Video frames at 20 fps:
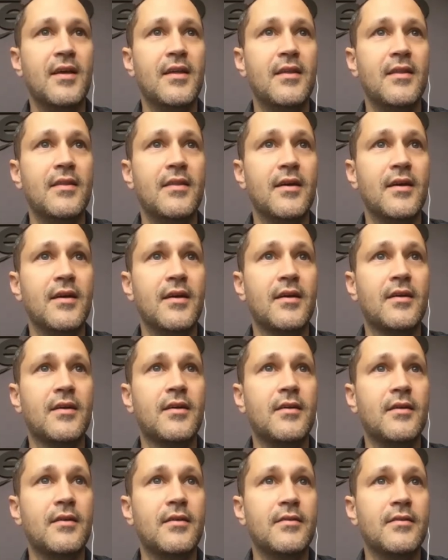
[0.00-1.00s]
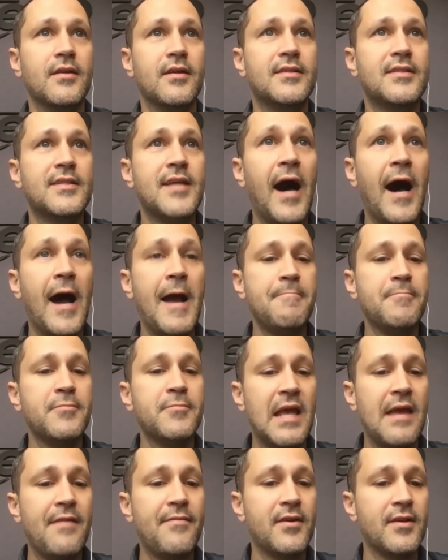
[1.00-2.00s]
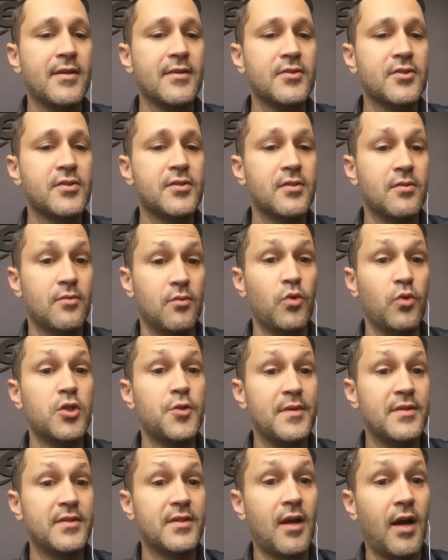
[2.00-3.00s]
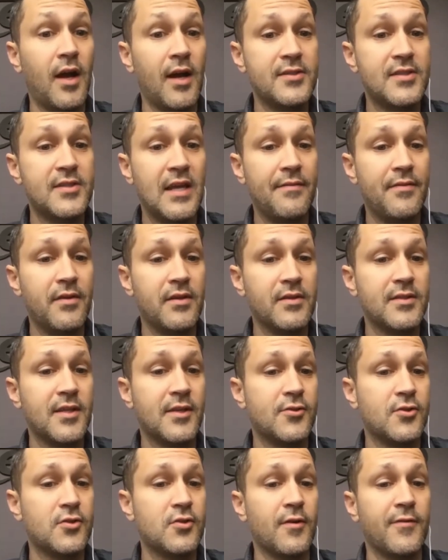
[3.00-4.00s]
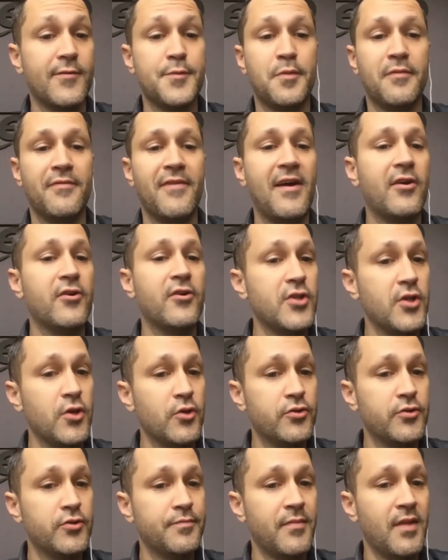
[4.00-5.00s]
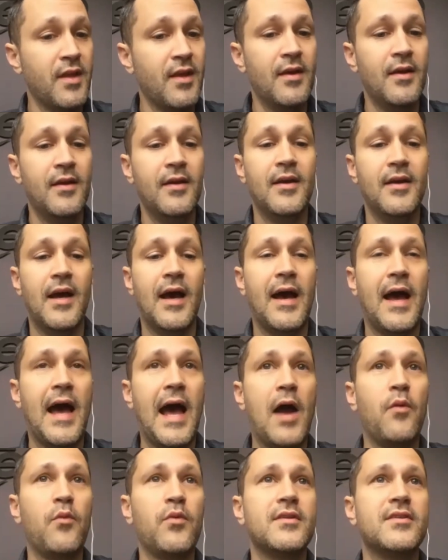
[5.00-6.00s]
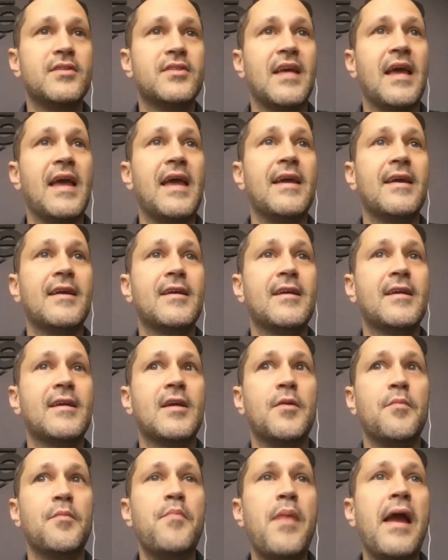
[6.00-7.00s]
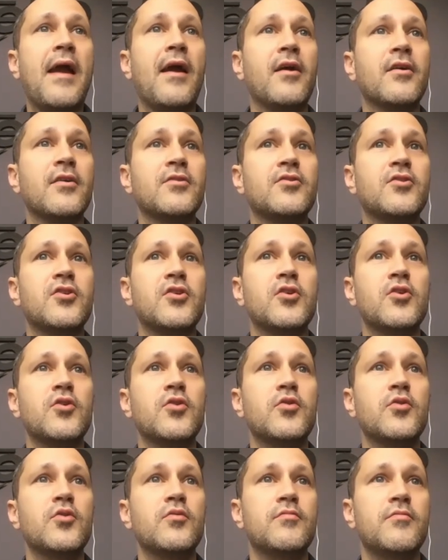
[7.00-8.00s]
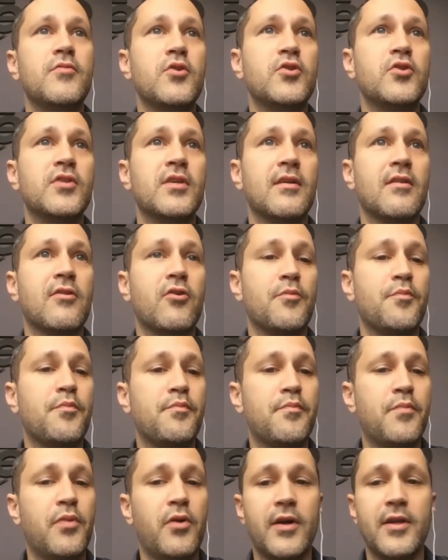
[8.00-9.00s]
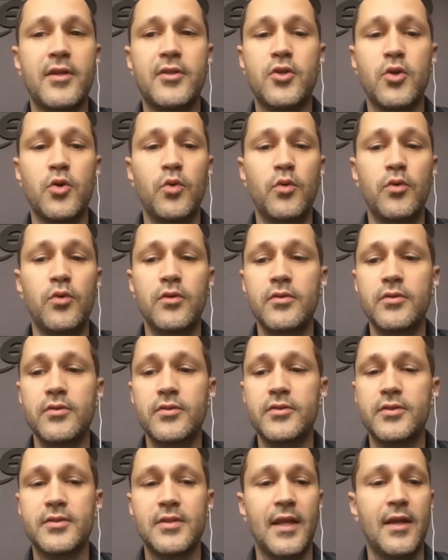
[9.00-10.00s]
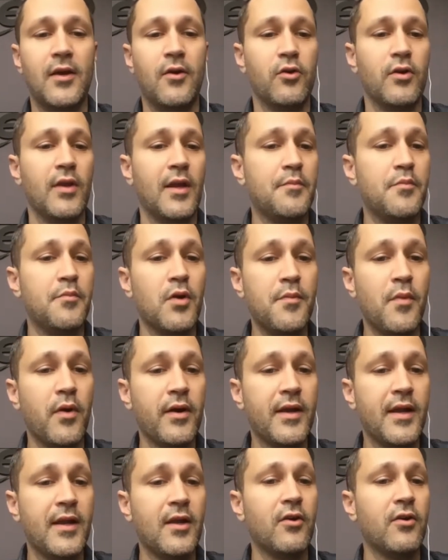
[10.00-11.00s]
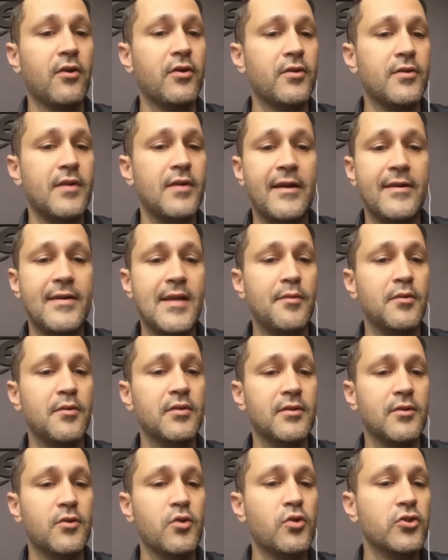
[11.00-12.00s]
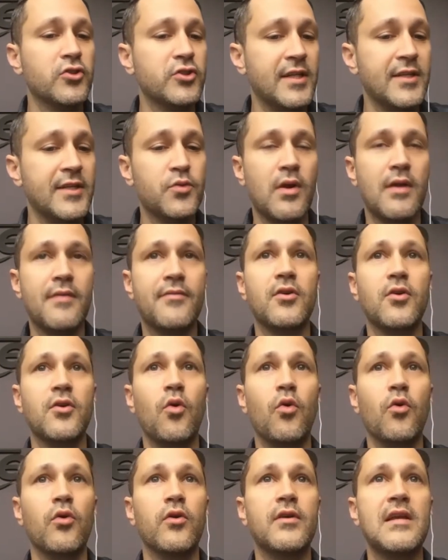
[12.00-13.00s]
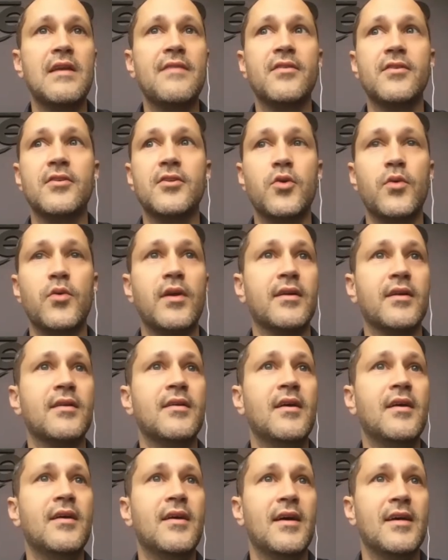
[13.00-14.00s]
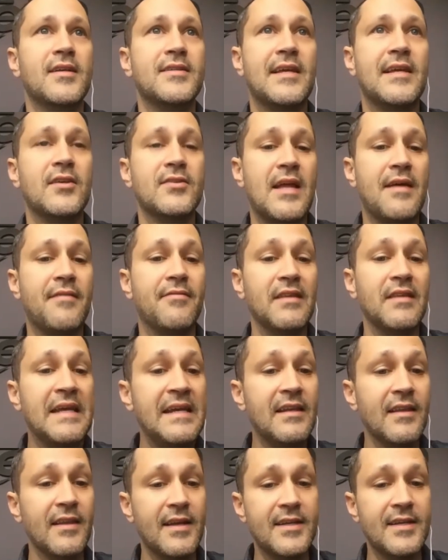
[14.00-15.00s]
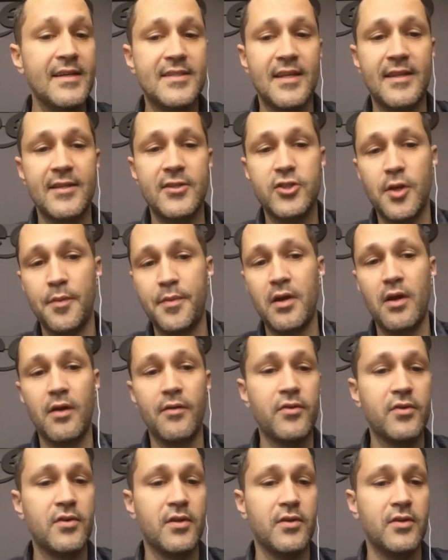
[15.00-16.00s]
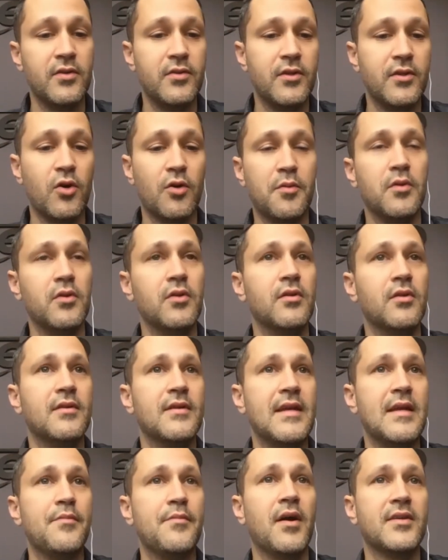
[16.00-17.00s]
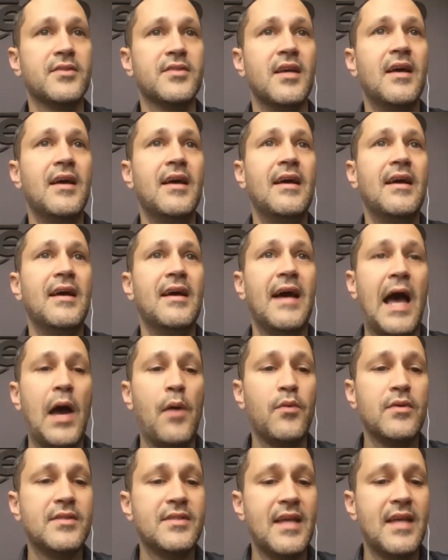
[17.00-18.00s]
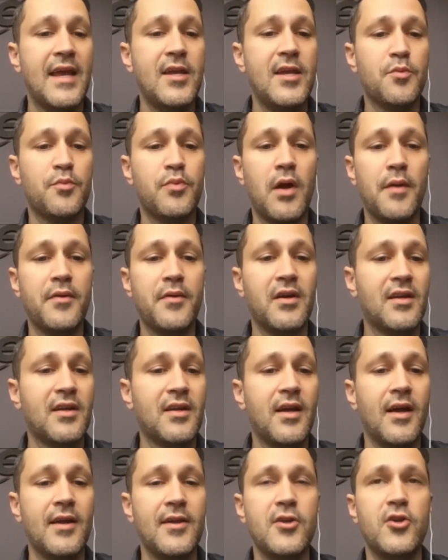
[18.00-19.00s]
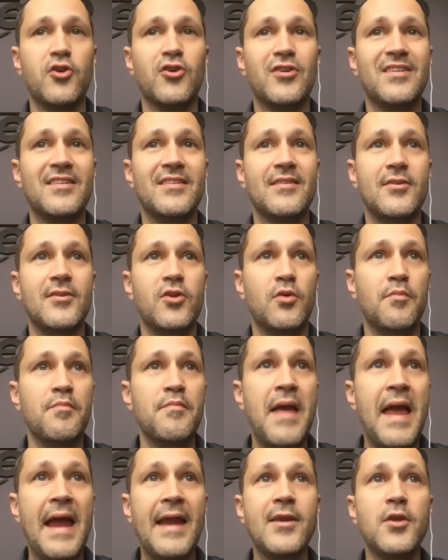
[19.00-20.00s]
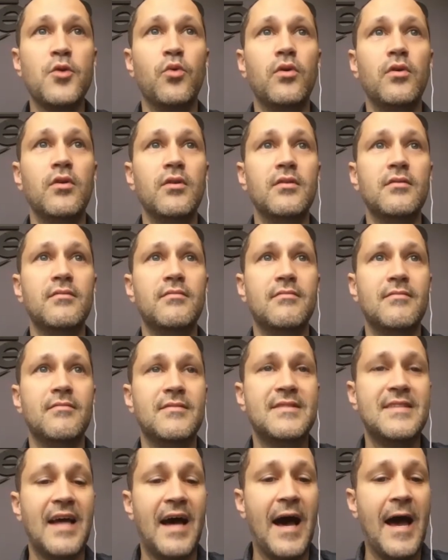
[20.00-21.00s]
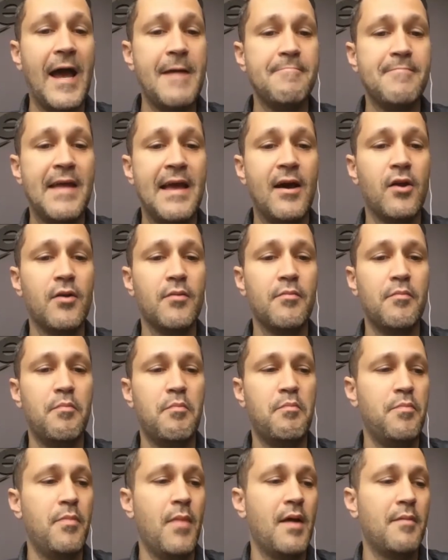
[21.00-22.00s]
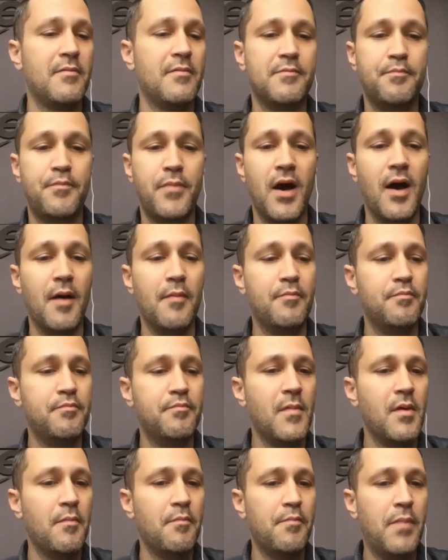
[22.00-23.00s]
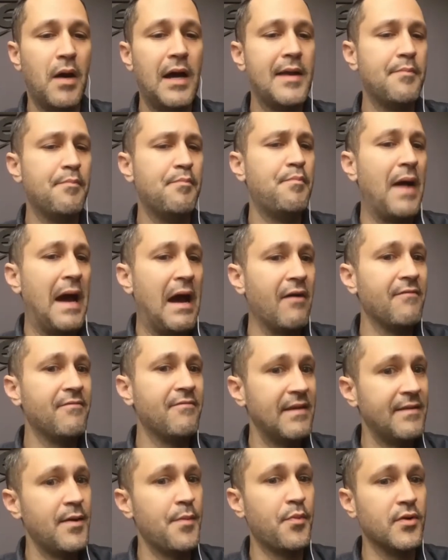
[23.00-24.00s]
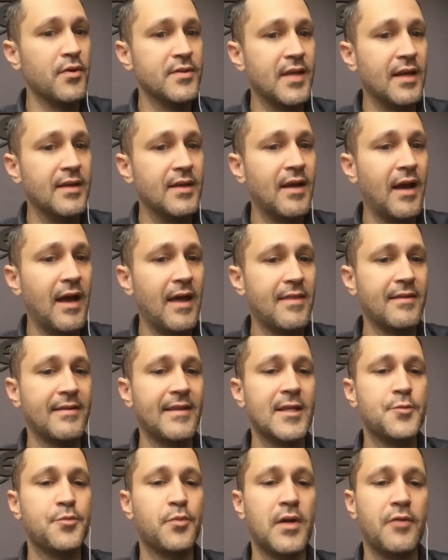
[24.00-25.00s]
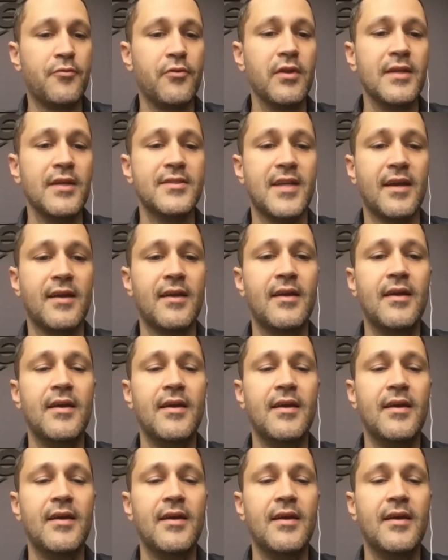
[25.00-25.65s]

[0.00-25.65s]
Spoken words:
the time savings, which means the cost savings as a service provider, is huge. I would say compared to using third-party tools or like bookmarking or Airtable, Google Sheets, whatever, or even doing a sales nav lead list and then jumping over to the normal inbox, I would say you're probably going to cut your manual time down by about 50%. I think that's pretty realistic.